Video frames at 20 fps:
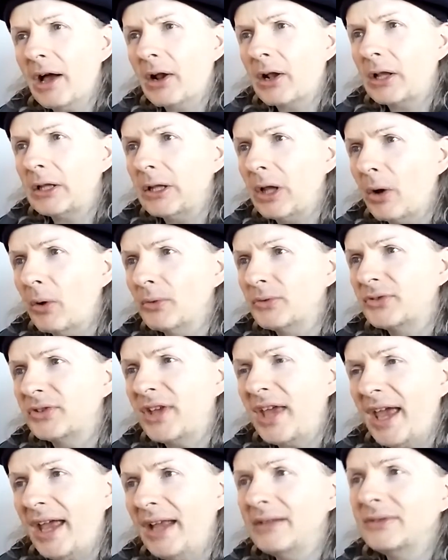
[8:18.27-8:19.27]
closed
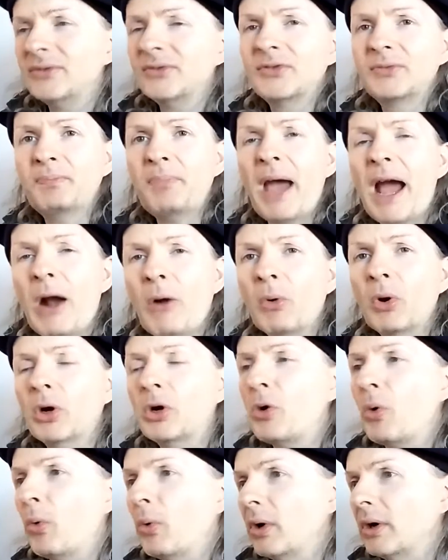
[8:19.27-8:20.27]
cadence power
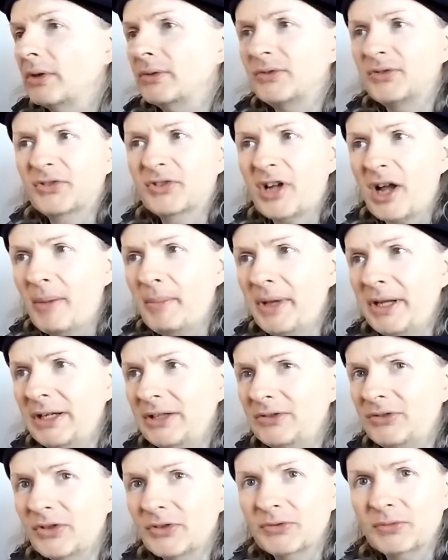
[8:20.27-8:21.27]
chords come in
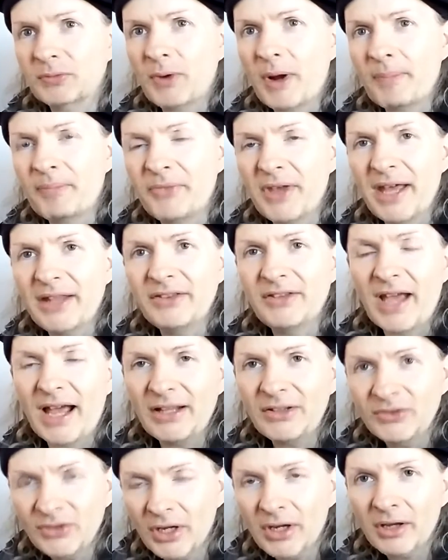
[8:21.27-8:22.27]
and disrupt
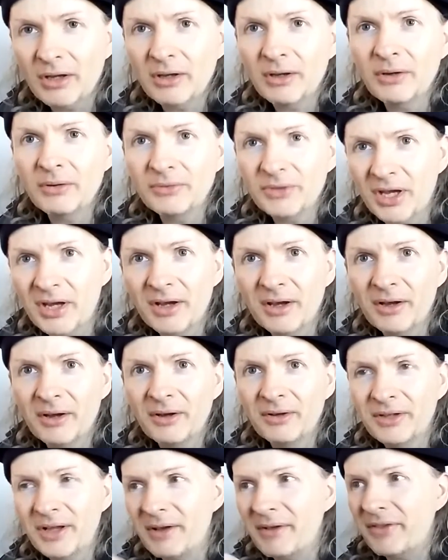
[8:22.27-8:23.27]
that
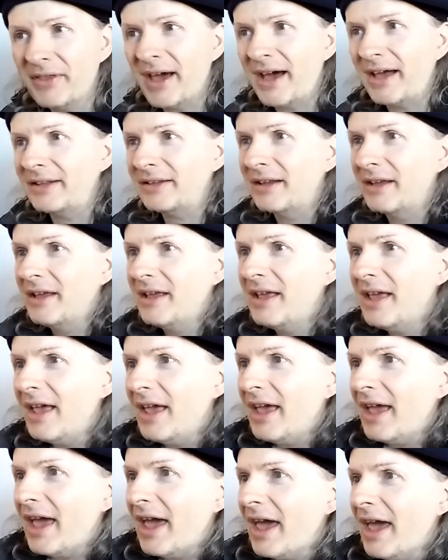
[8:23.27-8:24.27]
no, that,
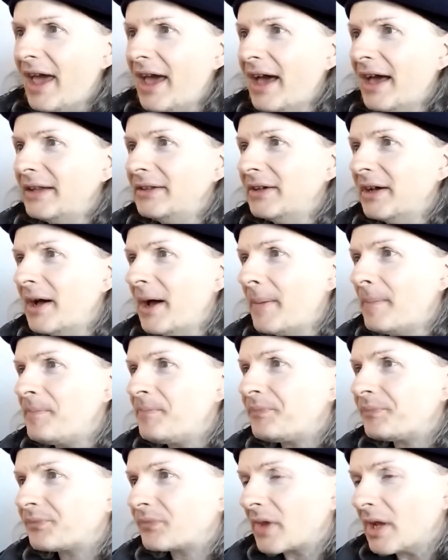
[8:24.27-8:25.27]

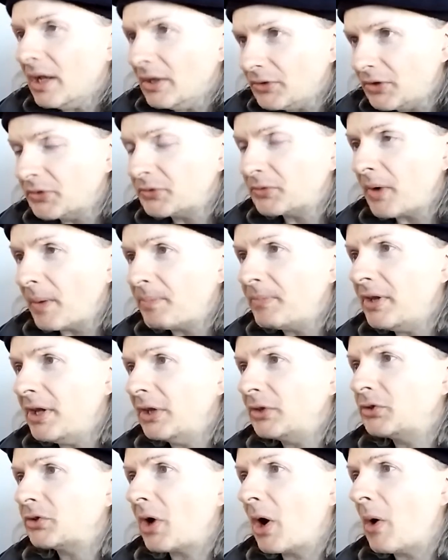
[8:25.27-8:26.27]
and disrupt the
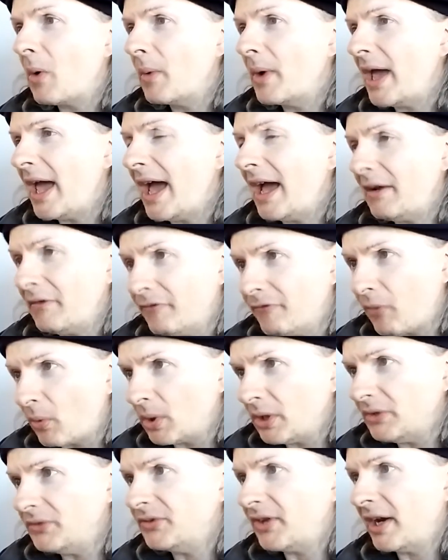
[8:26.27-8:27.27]
intro at
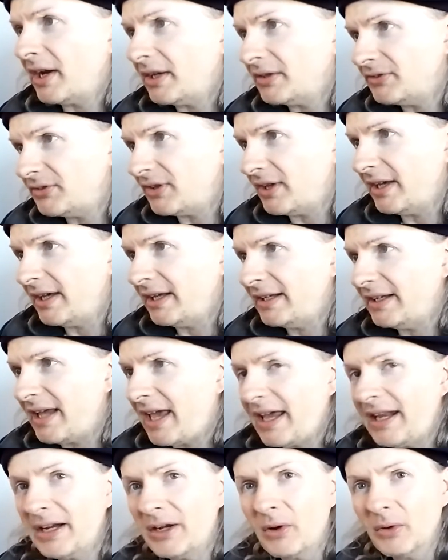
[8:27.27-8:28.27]
40 seconds in,
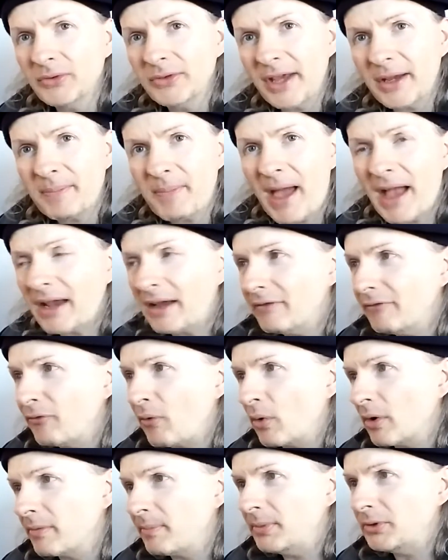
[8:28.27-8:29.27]
and it goes like back and
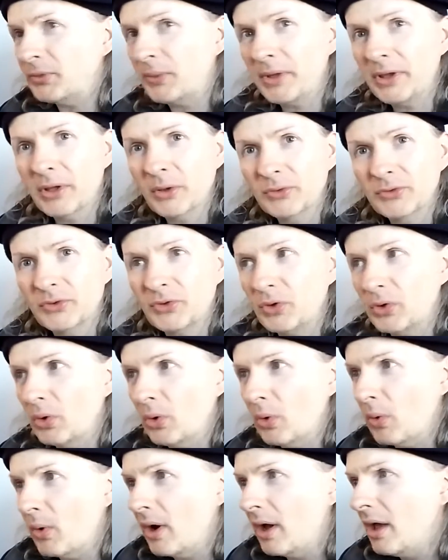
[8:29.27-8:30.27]
forth between those
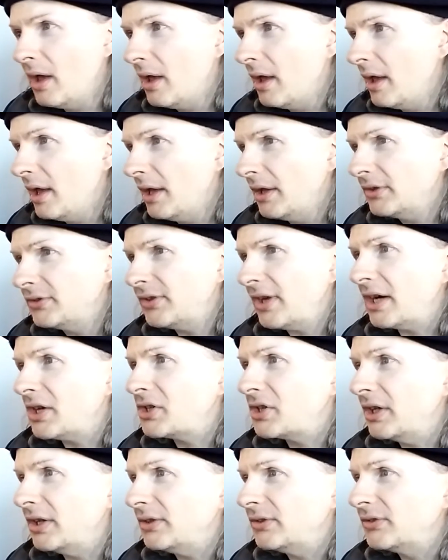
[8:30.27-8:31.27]
two
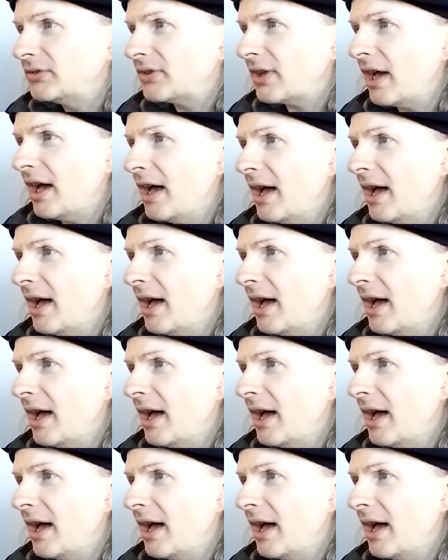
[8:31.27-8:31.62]
sections.